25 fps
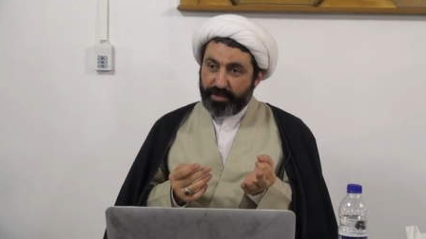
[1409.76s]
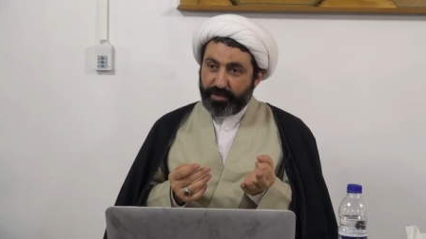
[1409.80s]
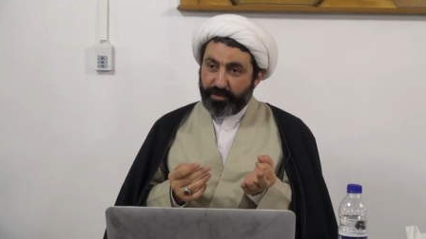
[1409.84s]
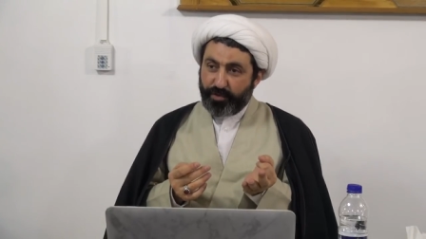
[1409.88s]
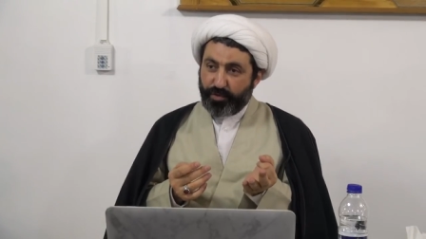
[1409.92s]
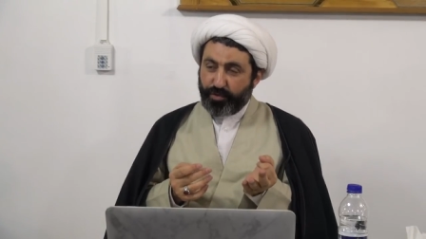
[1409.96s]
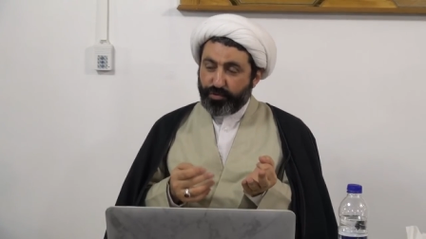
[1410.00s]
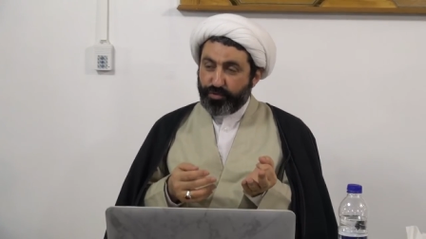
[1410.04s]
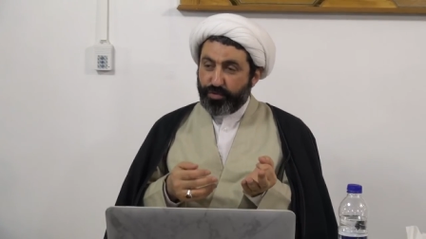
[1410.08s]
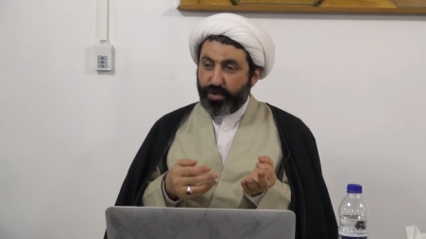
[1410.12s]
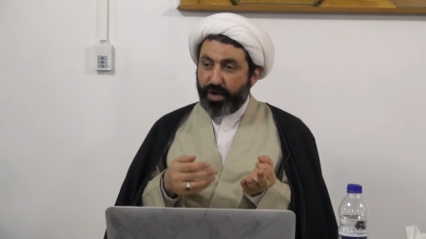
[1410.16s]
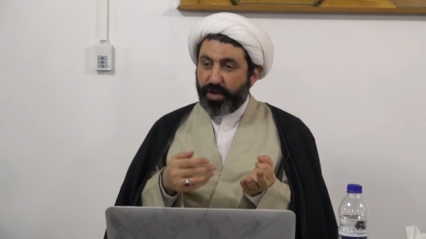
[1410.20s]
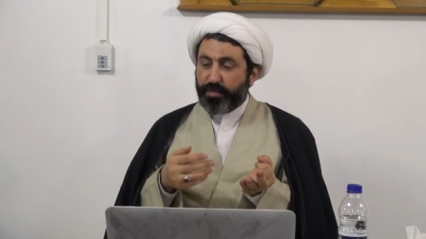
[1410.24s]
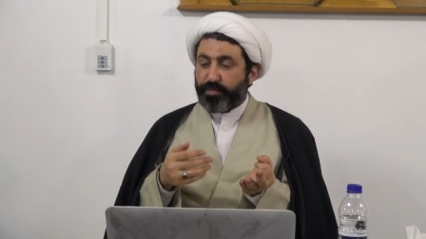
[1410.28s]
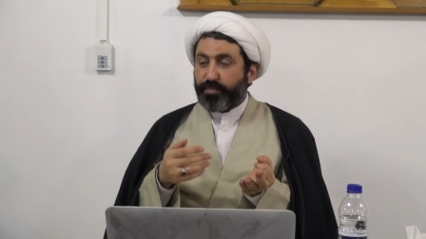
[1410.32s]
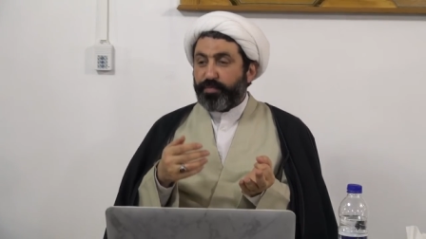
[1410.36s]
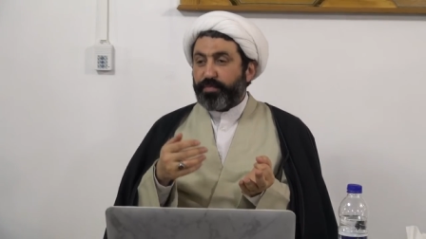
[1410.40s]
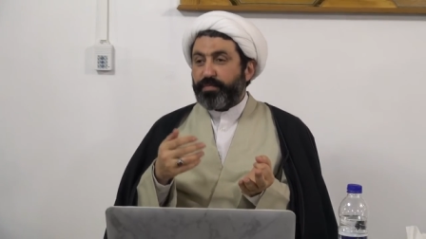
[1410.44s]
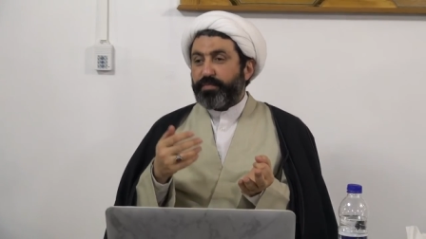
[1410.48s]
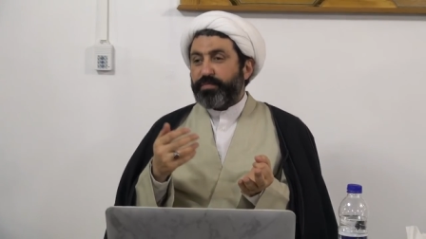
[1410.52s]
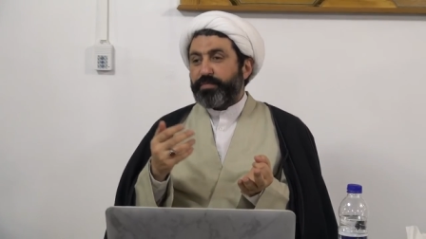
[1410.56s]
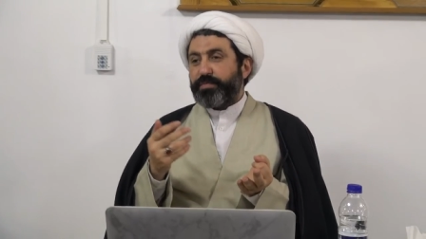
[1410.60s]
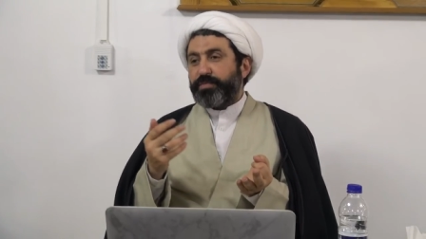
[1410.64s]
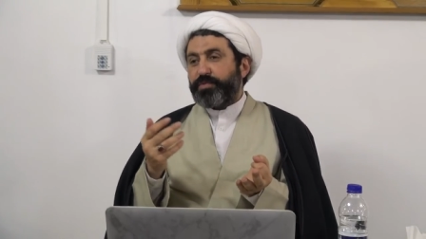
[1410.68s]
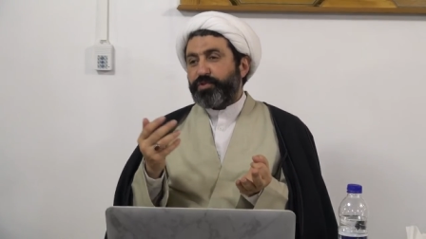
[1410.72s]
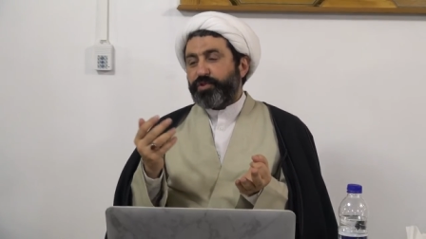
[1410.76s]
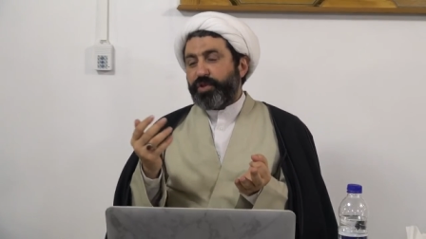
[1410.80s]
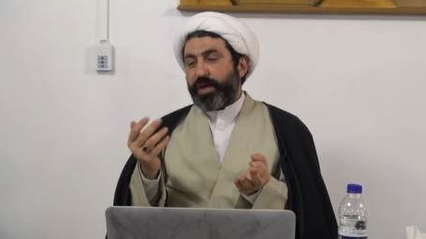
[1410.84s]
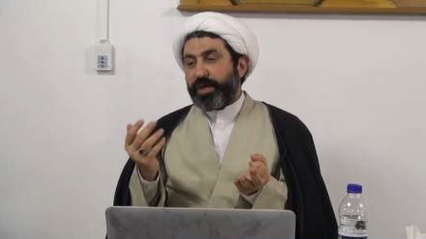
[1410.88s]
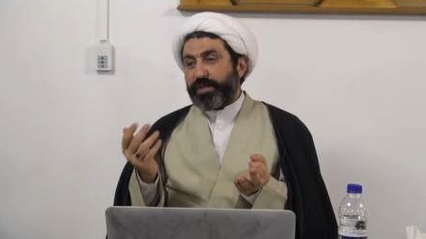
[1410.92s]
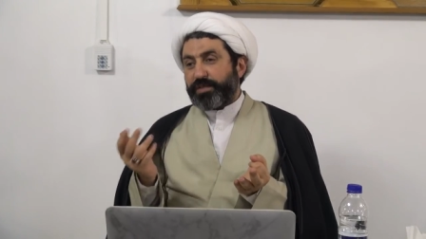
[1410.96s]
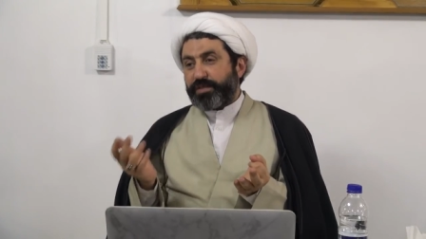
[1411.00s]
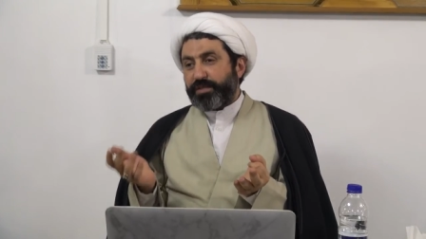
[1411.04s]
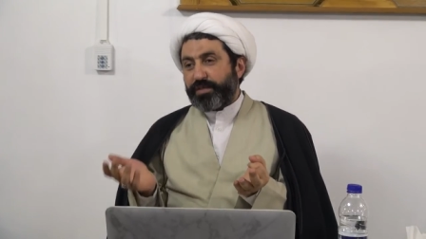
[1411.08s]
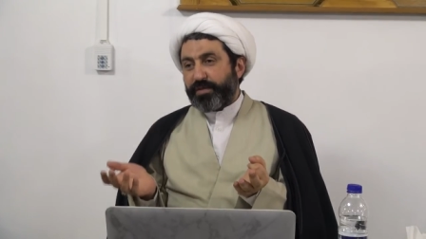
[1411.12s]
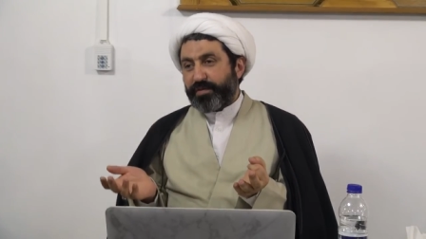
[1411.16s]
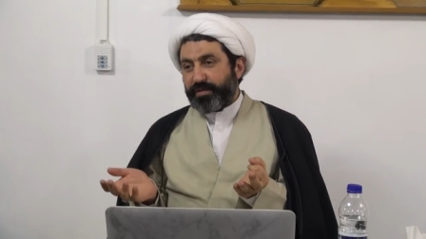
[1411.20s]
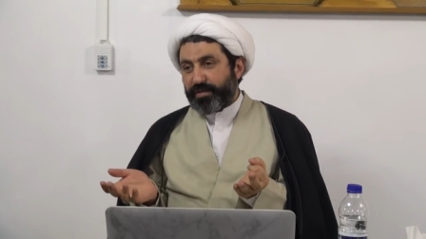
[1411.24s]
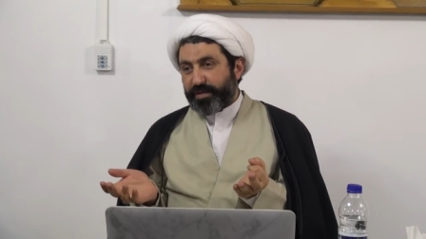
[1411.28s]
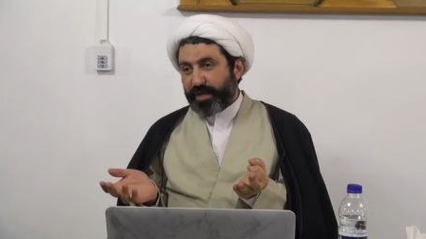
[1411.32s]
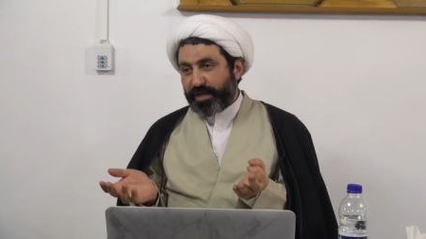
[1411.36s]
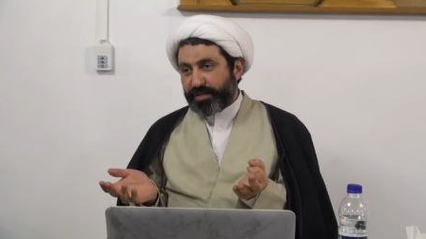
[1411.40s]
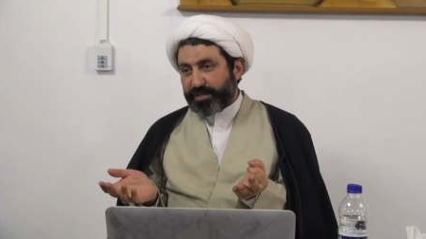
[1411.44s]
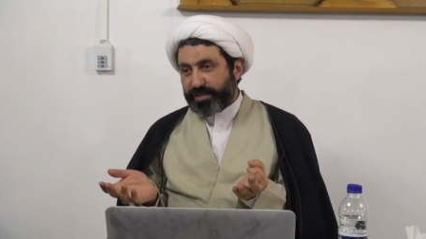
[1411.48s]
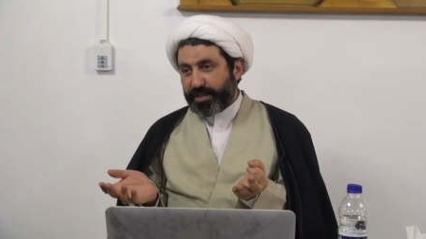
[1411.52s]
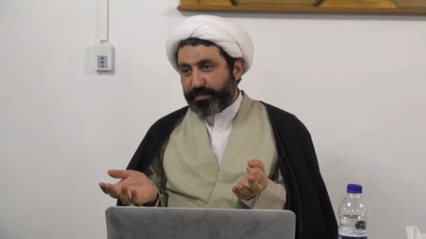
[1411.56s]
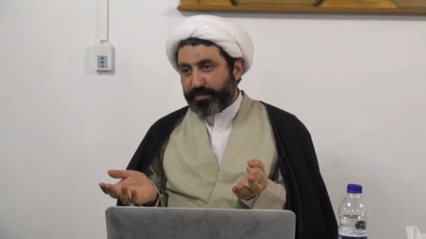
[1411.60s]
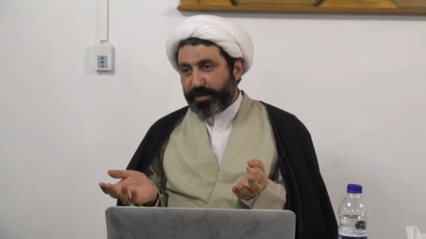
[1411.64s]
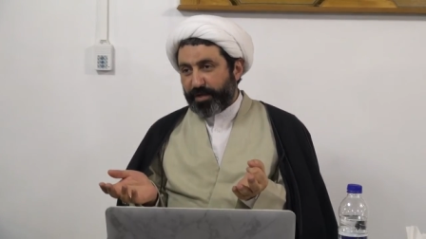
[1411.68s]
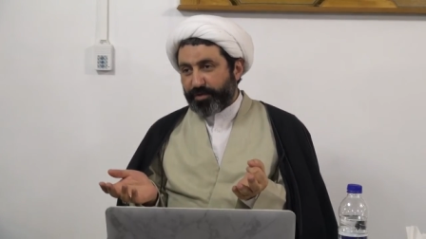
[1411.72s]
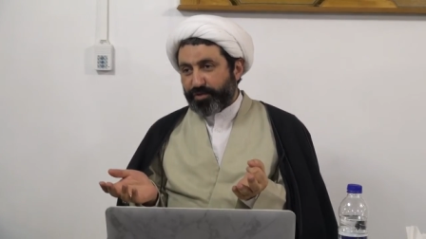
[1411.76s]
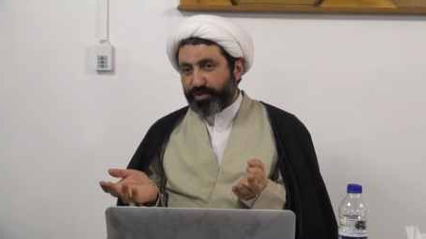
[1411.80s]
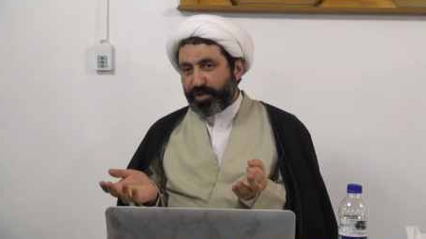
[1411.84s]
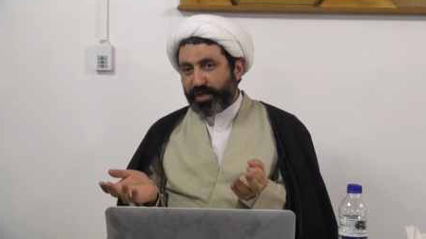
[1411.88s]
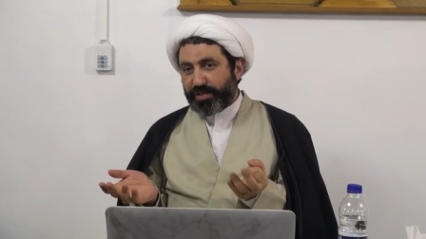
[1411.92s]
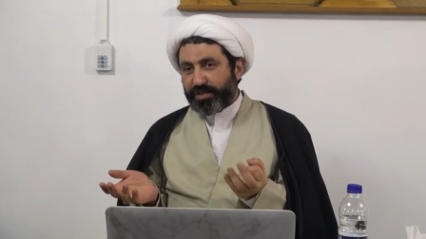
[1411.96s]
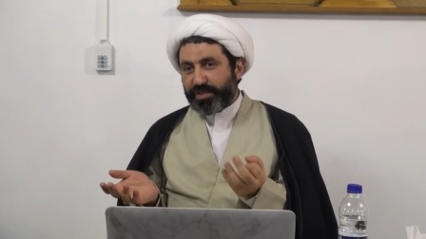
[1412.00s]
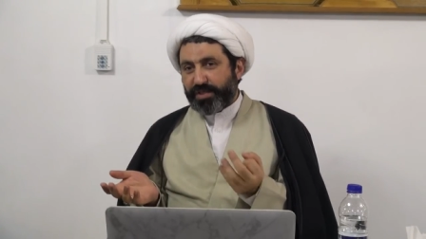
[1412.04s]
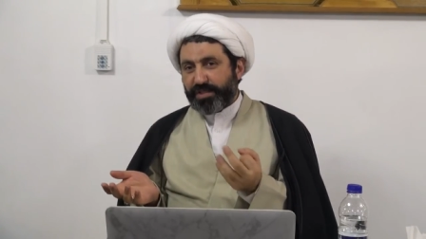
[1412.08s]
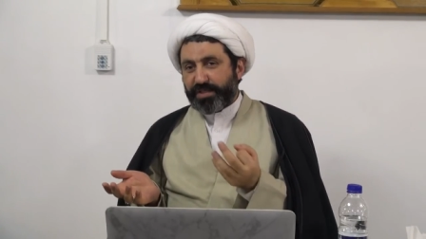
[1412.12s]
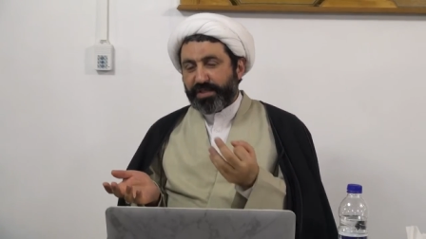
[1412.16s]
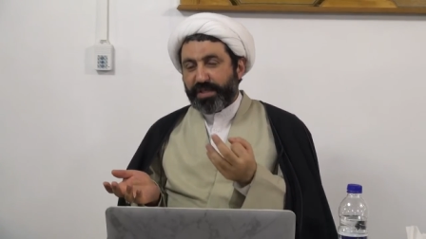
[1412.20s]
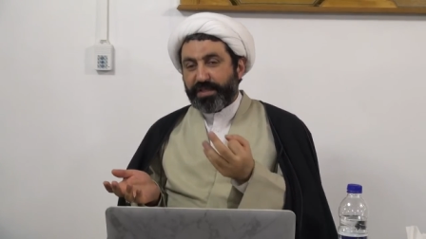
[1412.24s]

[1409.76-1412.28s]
or you are just uh, concerned about justice